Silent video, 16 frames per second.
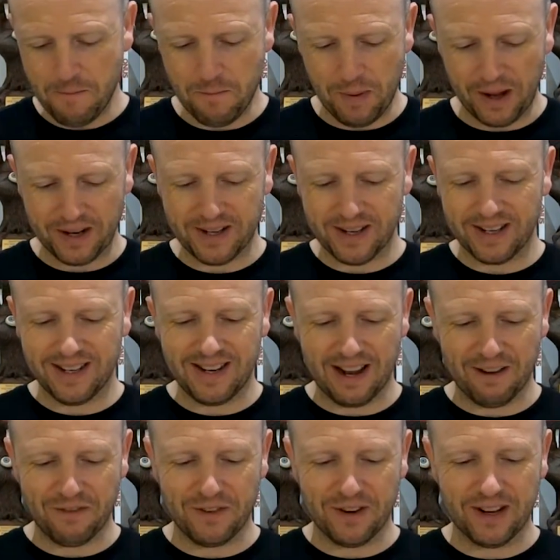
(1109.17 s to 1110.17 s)
but
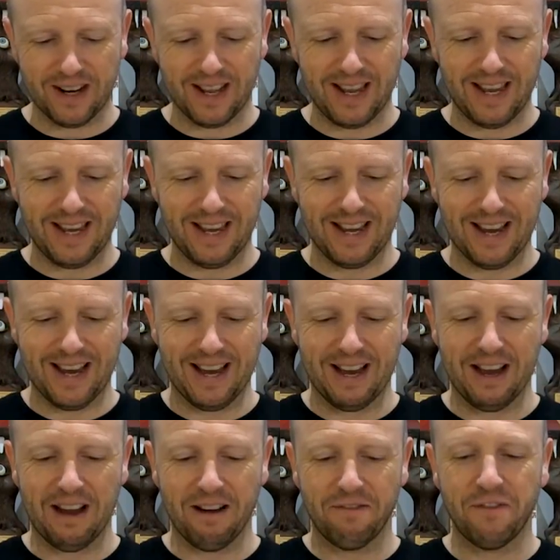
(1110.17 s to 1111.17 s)
definitely
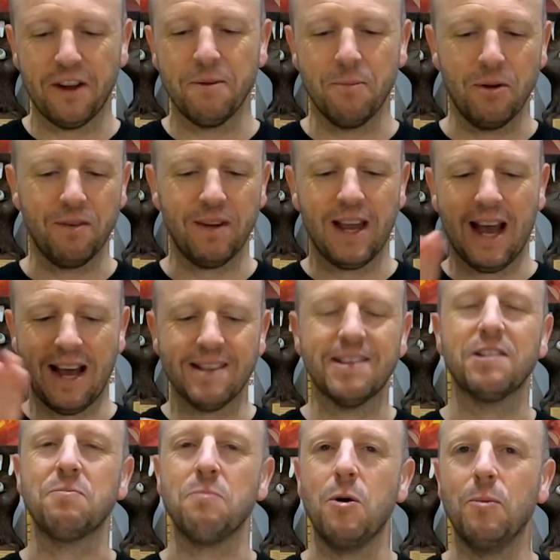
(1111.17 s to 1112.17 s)
a fun movie. Has
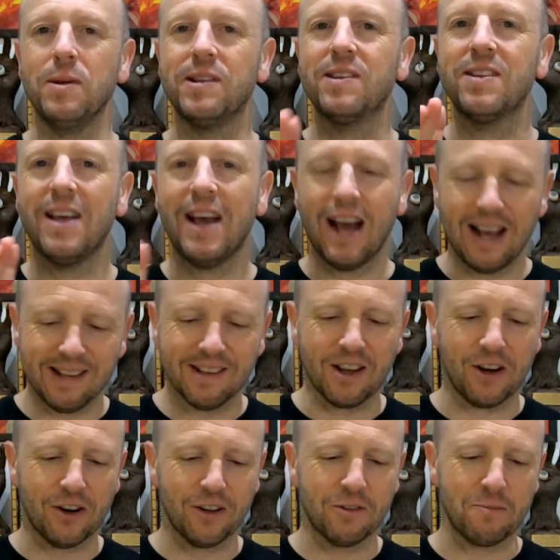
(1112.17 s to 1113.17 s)
its moments, has
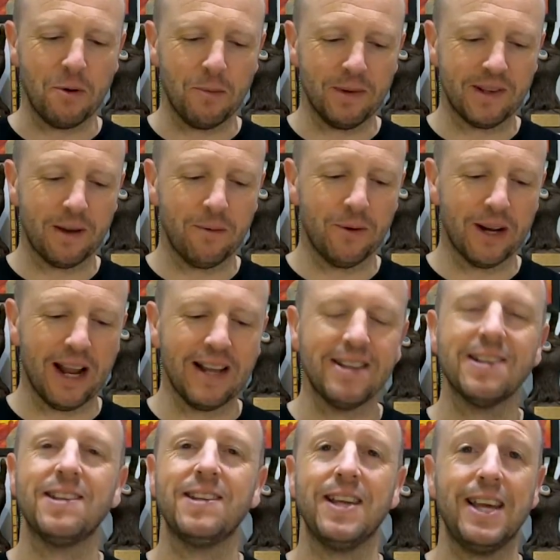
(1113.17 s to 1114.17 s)
got its moments. I would like
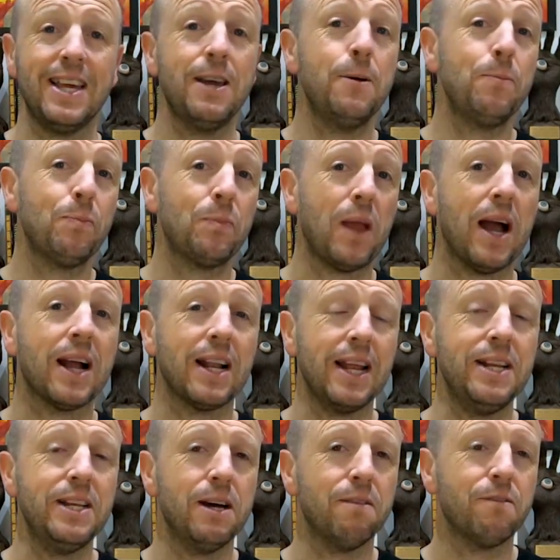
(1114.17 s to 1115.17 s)
to see a
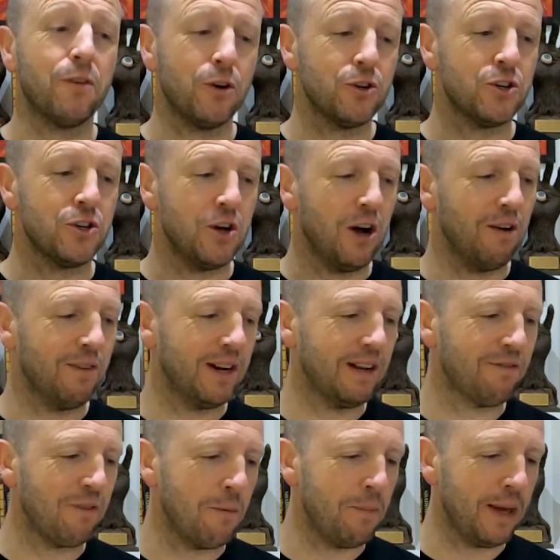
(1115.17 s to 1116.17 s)
cleaned up version of it,
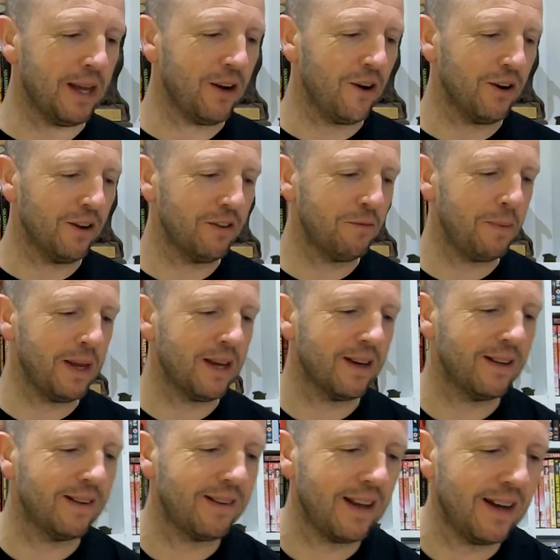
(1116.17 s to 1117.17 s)
if I'm being honest,
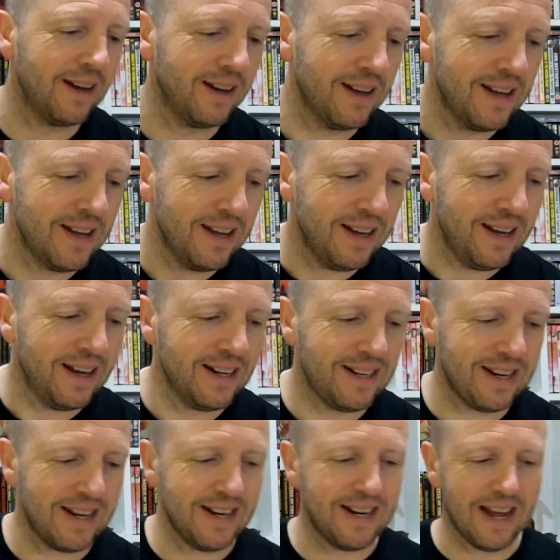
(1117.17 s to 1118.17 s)
because
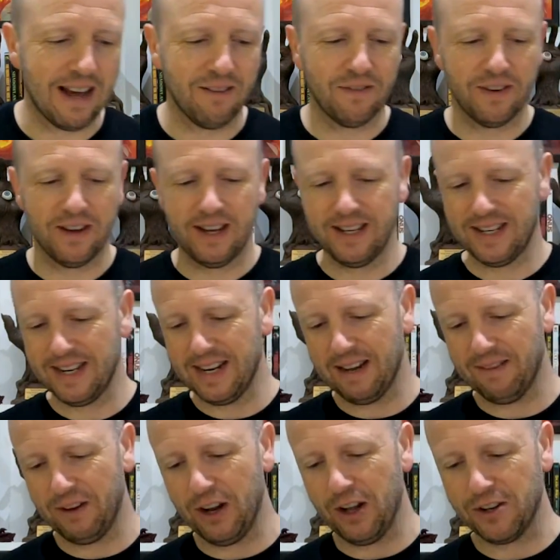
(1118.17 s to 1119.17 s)
it did have
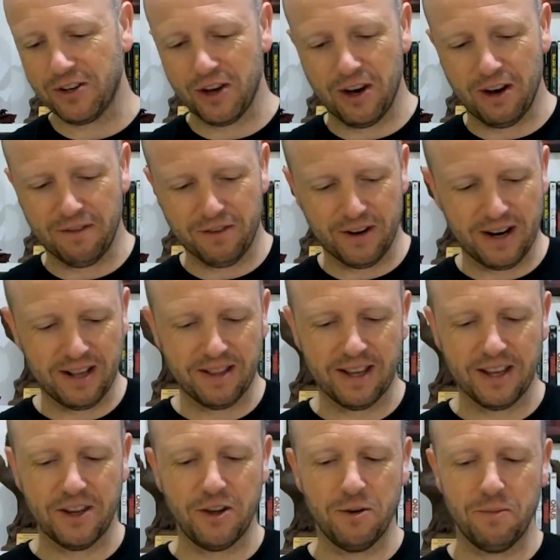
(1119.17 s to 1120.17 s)
a lot to offer, and I
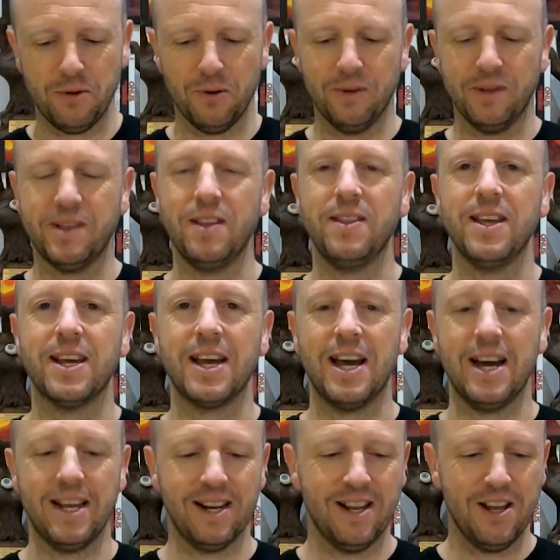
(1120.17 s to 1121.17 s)
think Yuen Wah and Cynthia
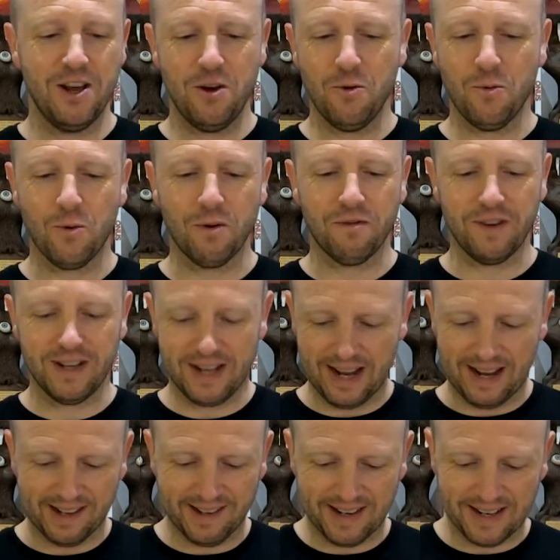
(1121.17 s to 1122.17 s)
Khan were
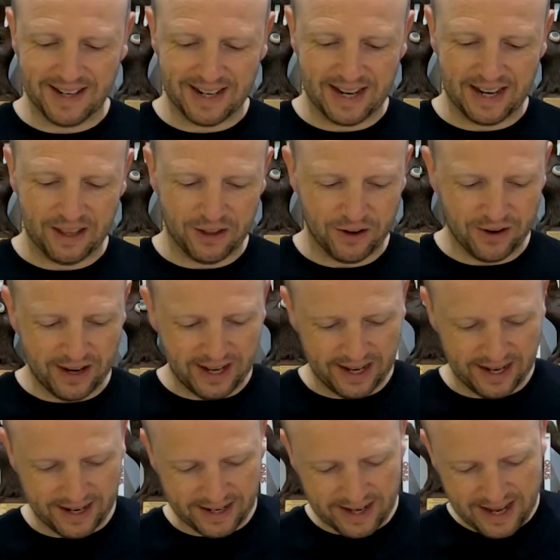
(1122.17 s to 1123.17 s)
fantastic together
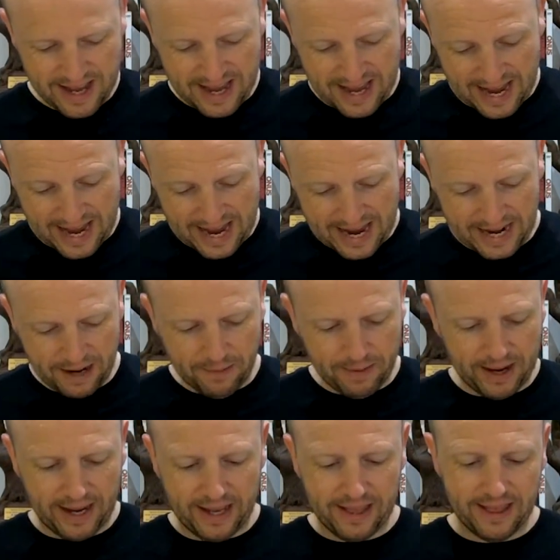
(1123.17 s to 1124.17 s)
in it.
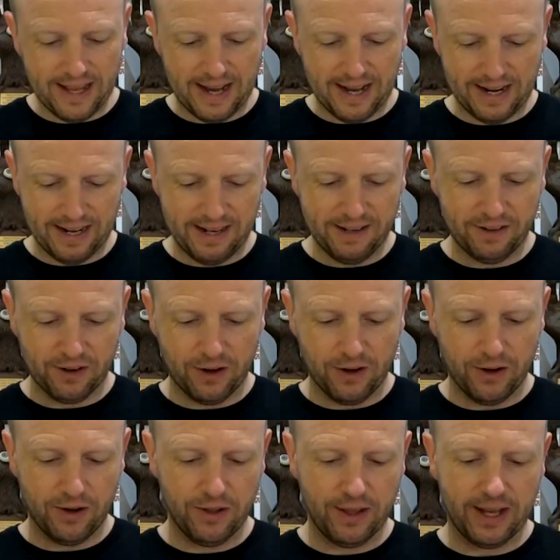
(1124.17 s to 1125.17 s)
Anyway, that is
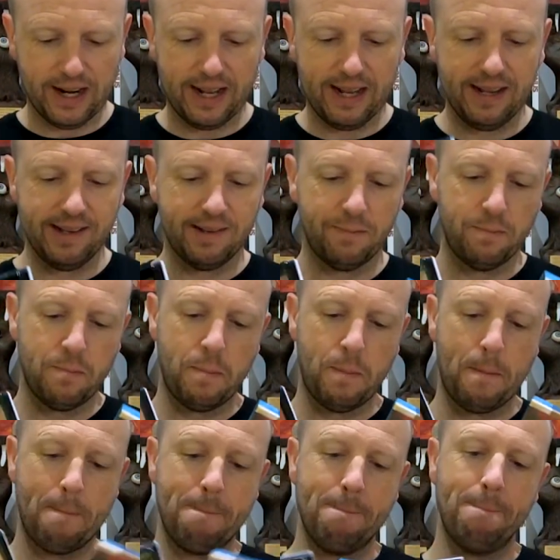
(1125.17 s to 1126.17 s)
all that is
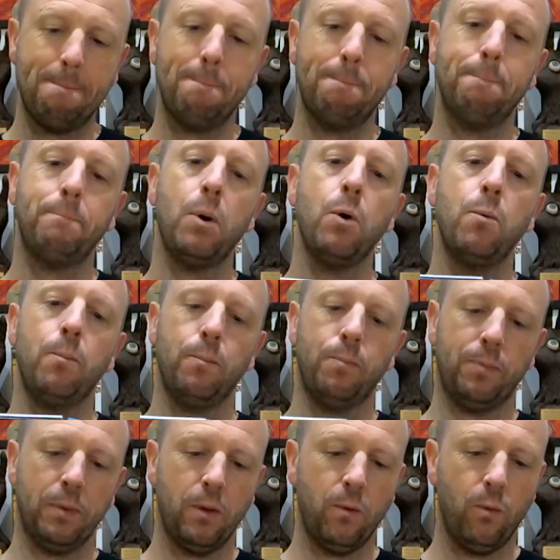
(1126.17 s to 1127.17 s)

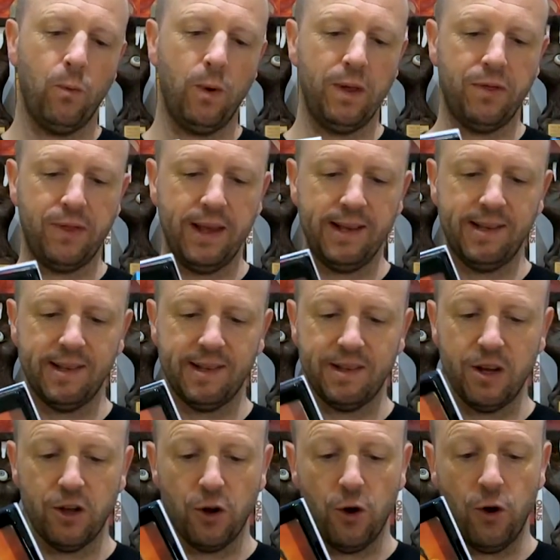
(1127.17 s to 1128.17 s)
boom with this. It's
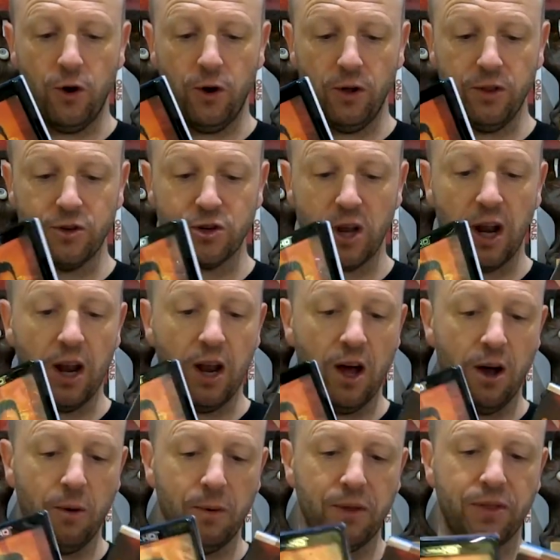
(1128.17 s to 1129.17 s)
not all, there's a
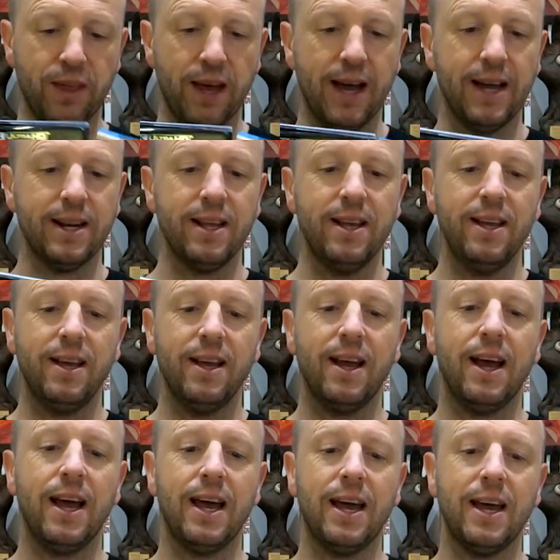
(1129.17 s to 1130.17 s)
lot with that.
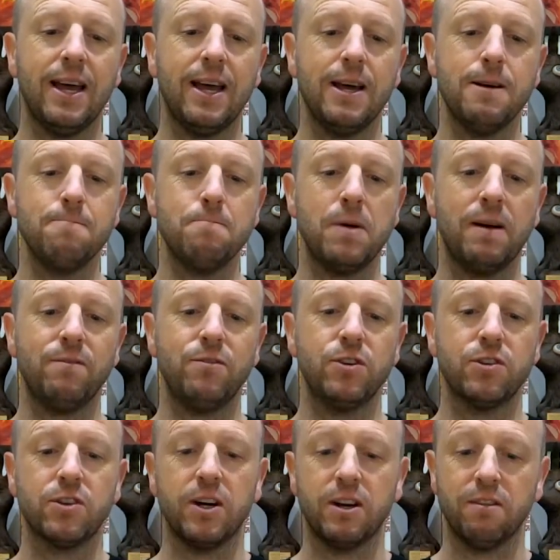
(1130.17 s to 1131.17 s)
I've
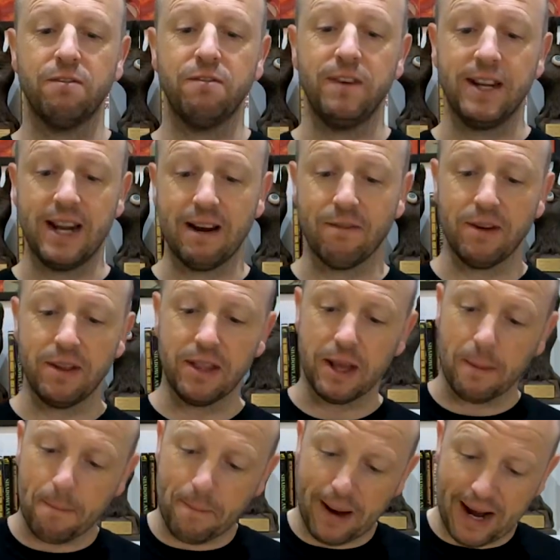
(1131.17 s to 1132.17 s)
just got to fit
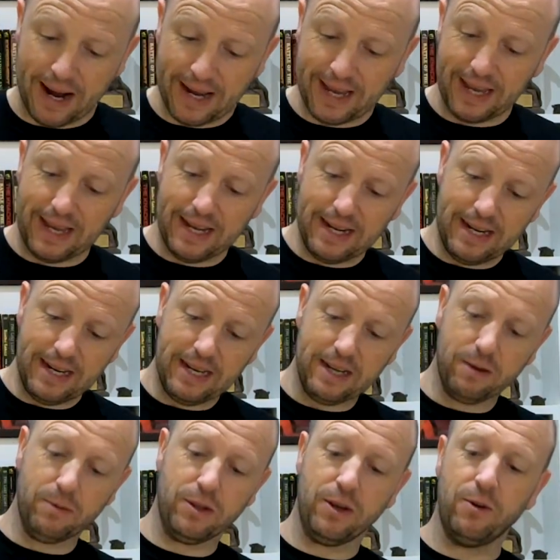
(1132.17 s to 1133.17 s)
everything back in
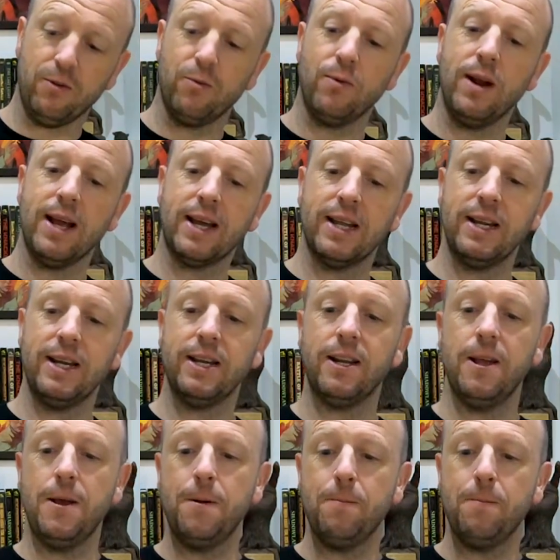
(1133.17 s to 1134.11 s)
here without wrecking it.